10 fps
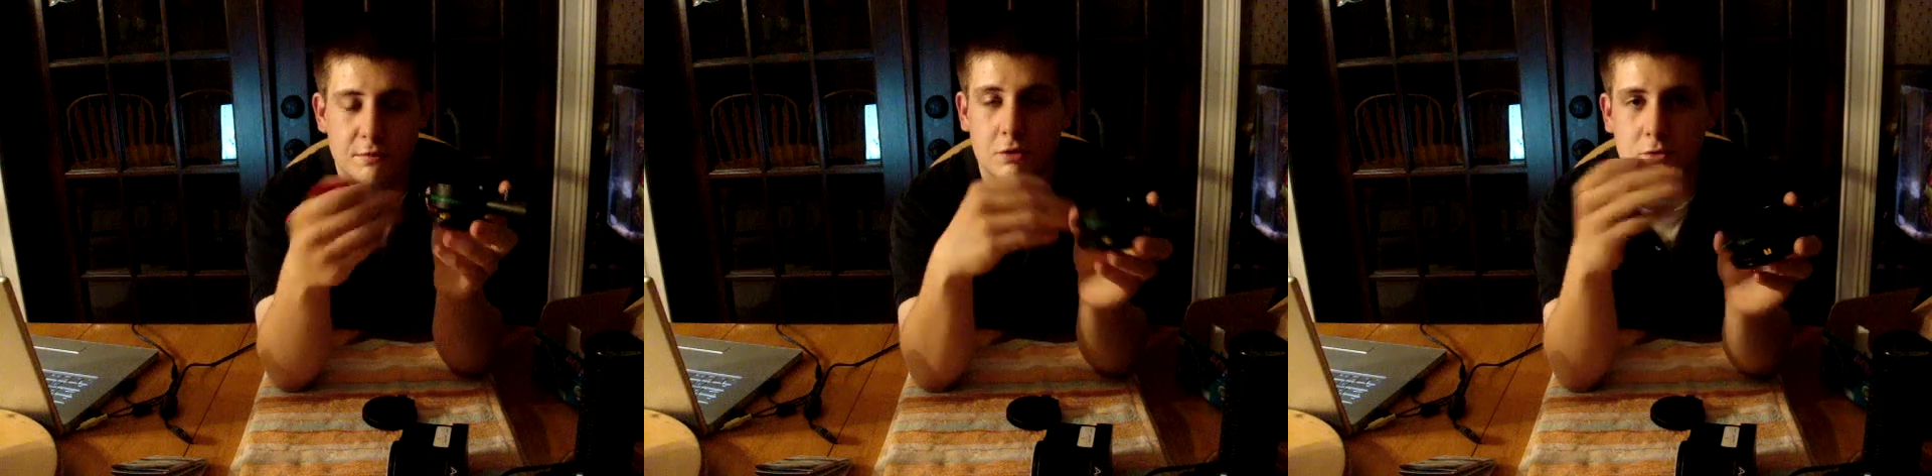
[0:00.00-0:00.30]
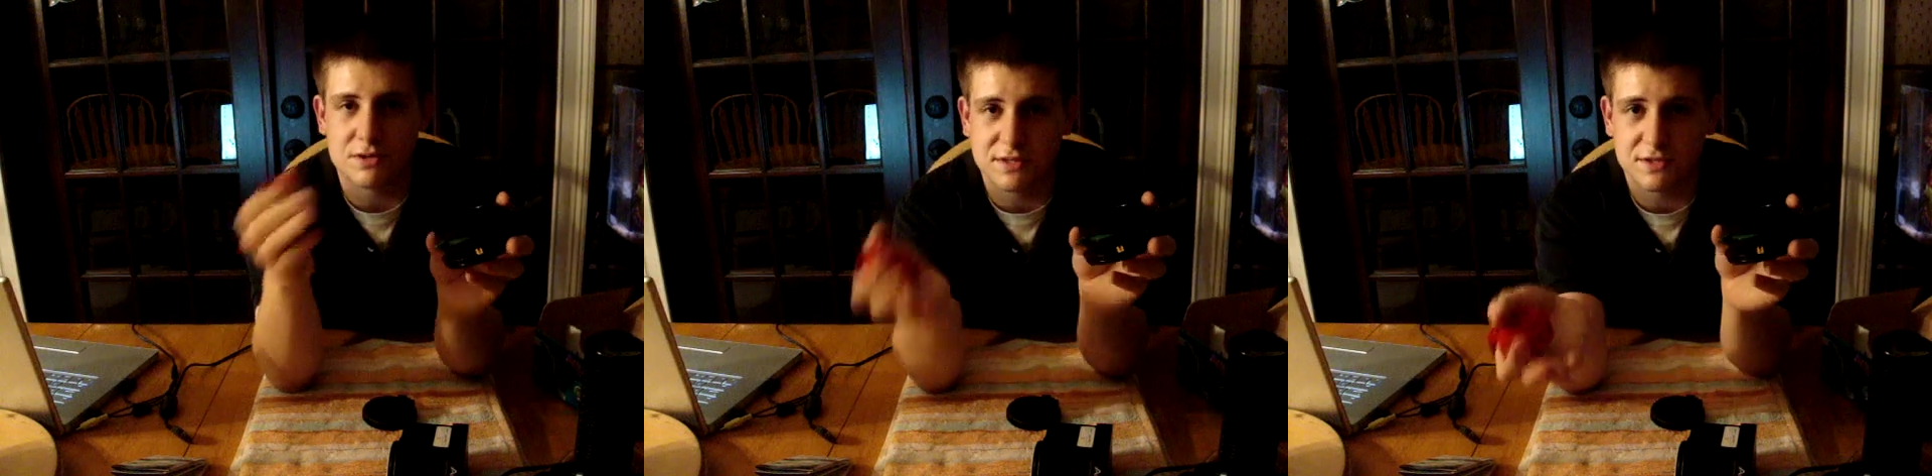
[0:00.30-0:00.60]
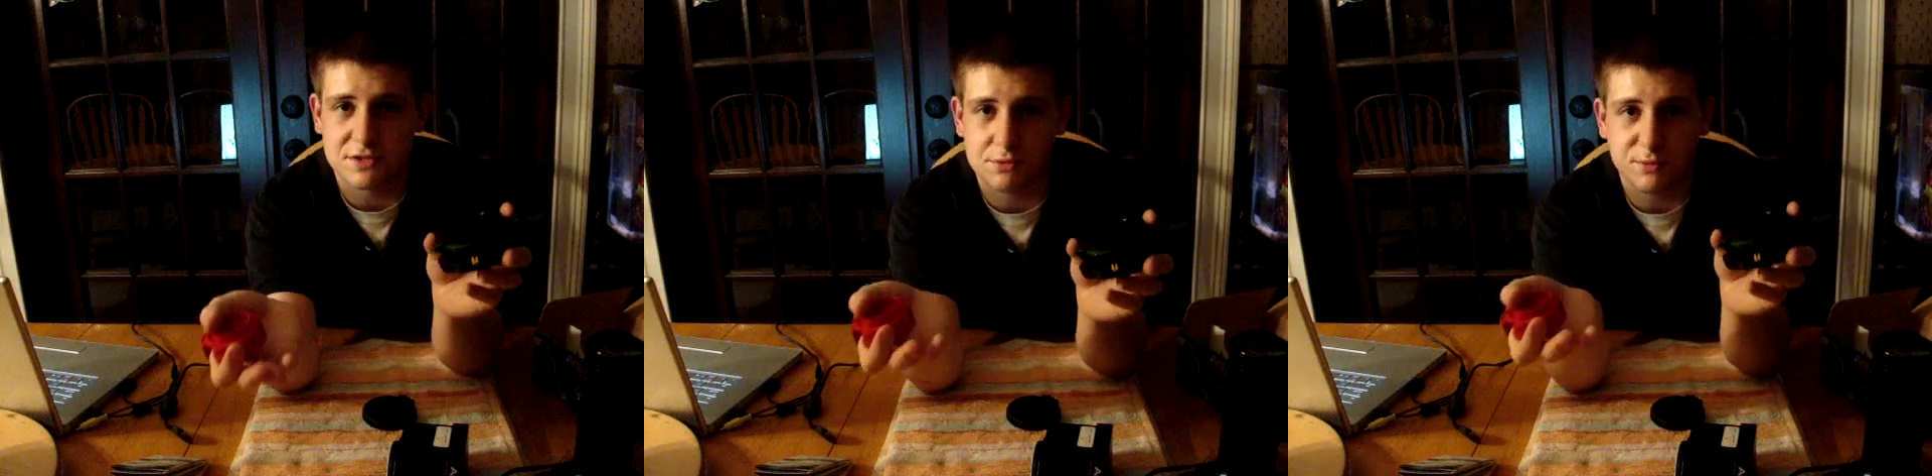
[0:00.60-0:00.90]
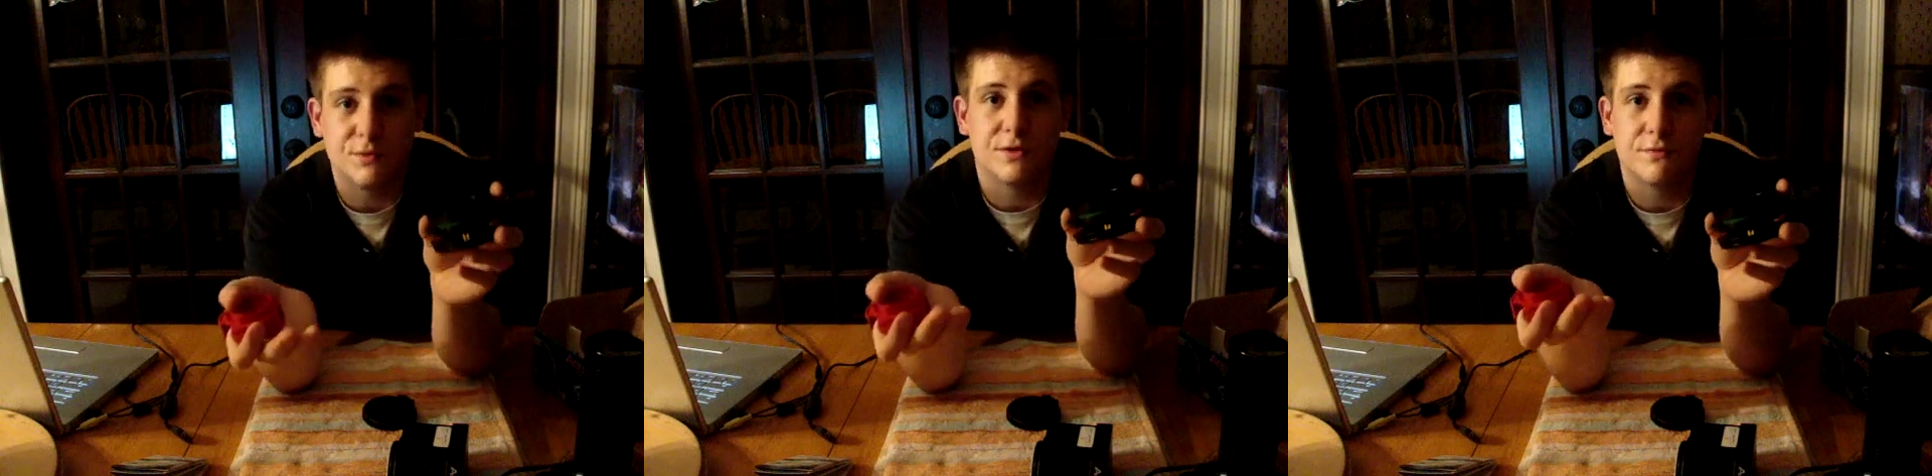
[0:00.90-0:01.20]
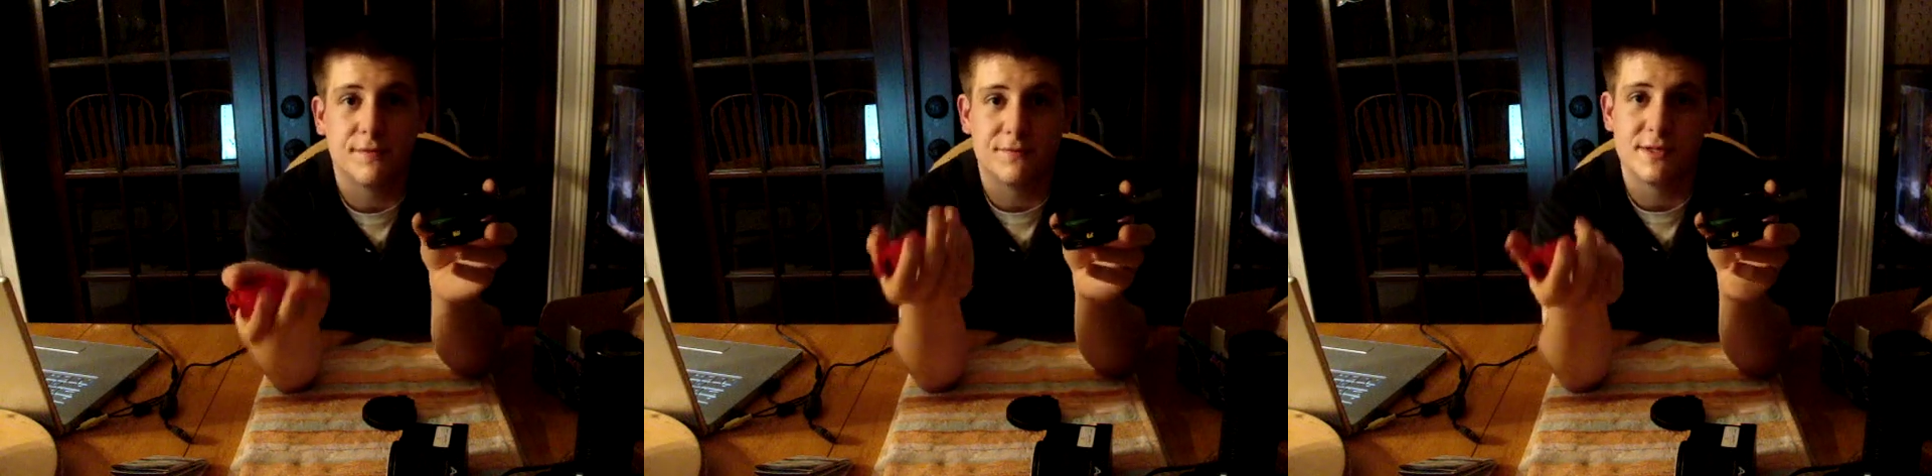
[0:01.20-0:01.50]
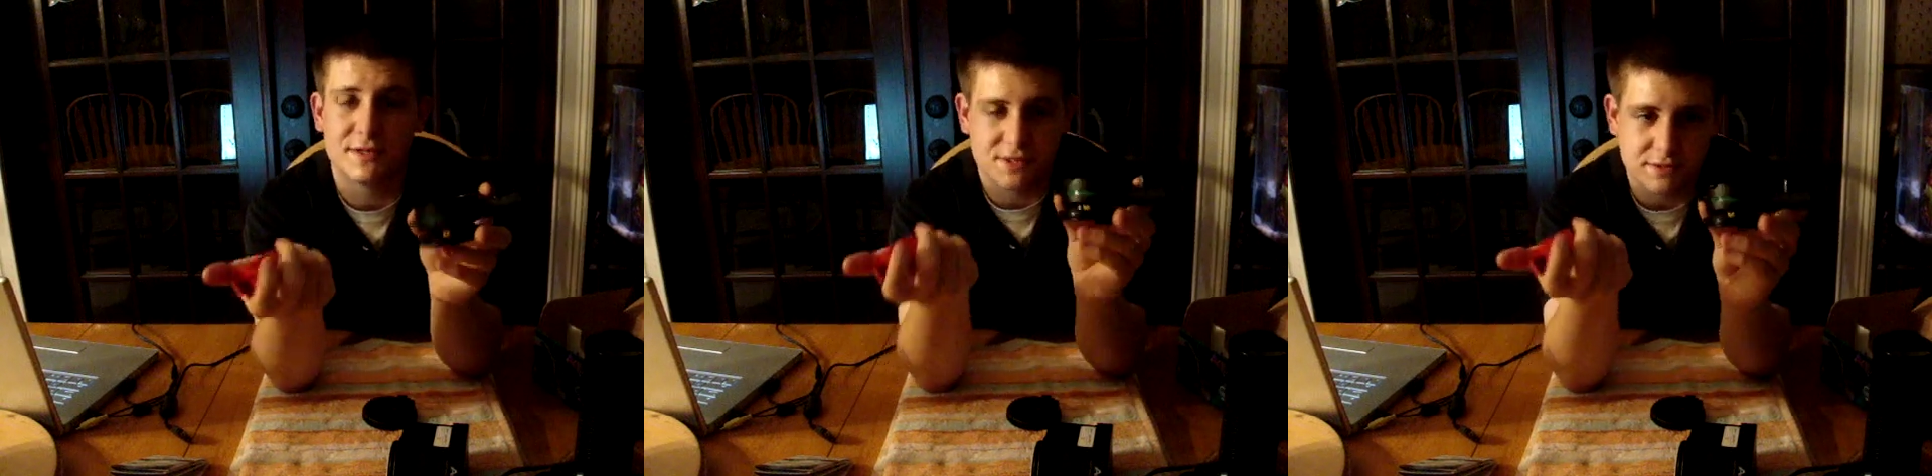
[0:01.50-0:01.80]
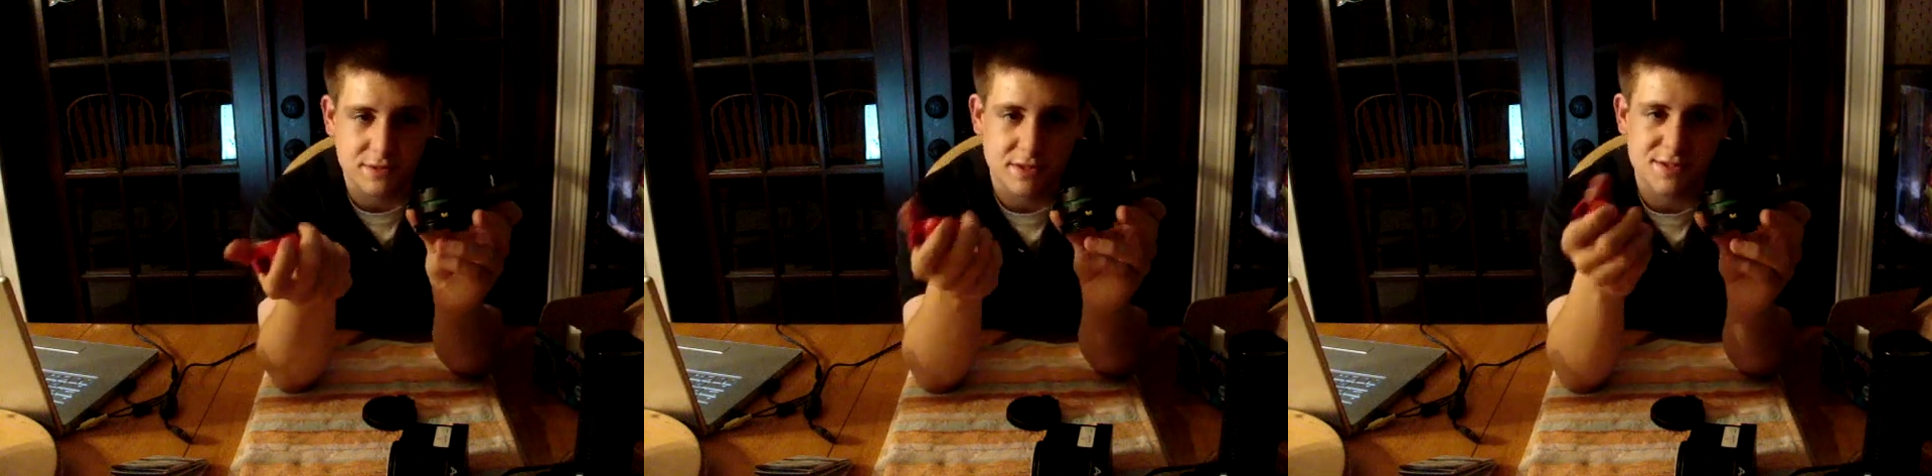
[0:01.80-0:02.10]
of course this is only for the 50s
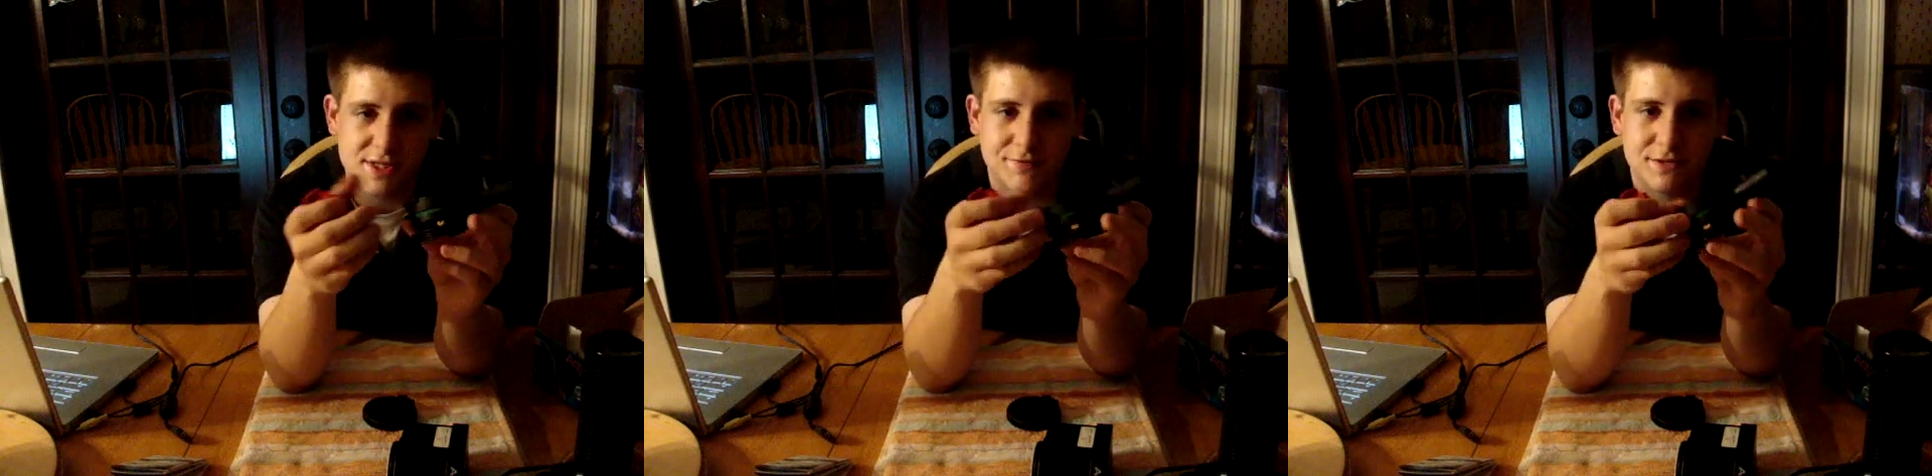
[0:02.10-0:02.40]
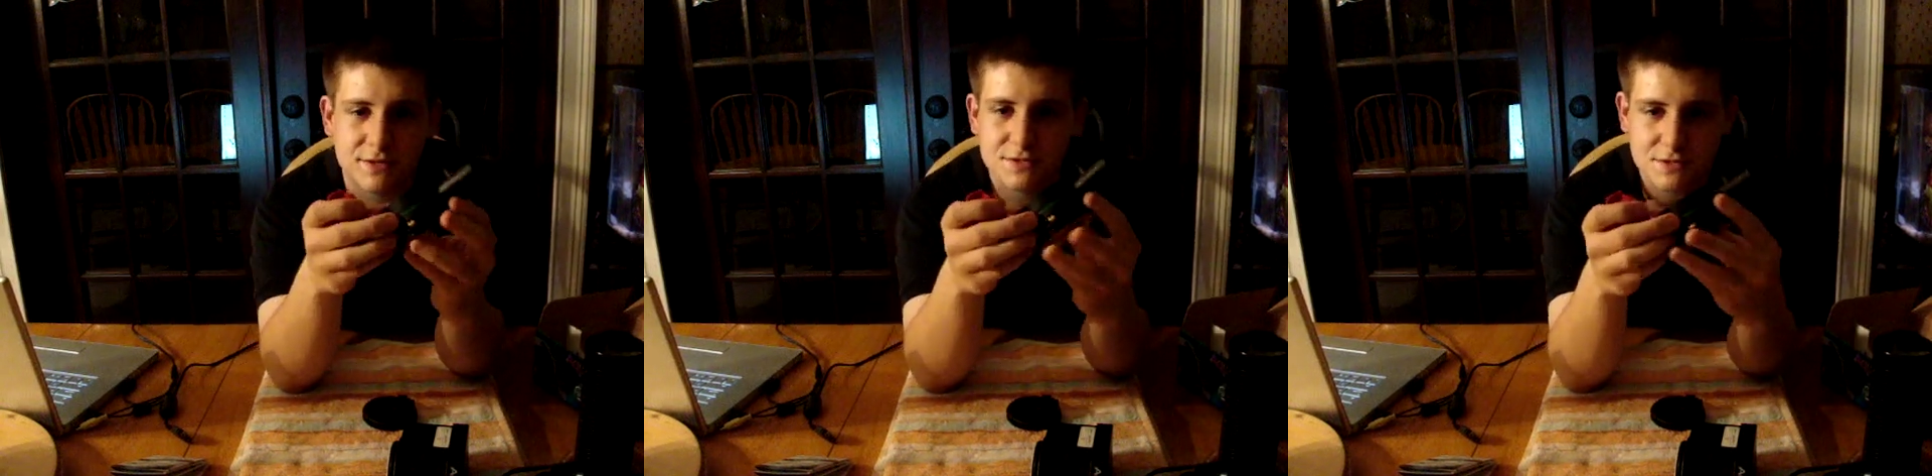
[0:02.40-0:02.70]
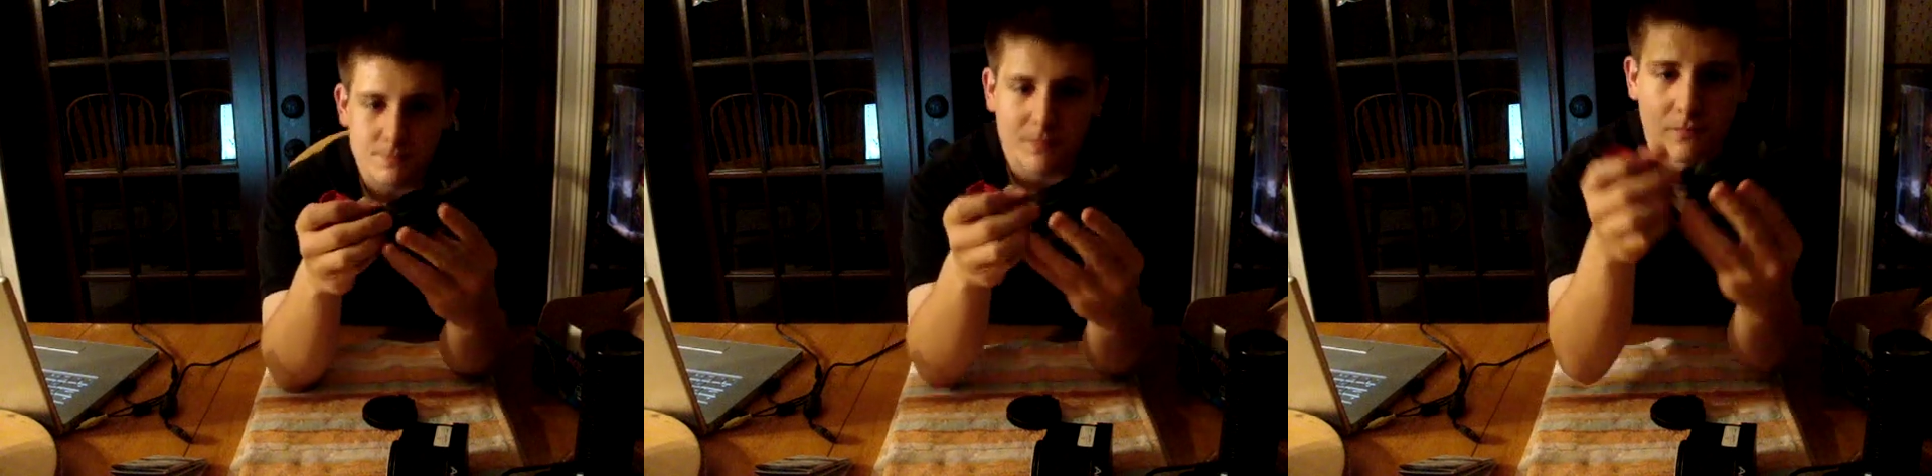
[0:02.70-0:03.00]
and the 70s,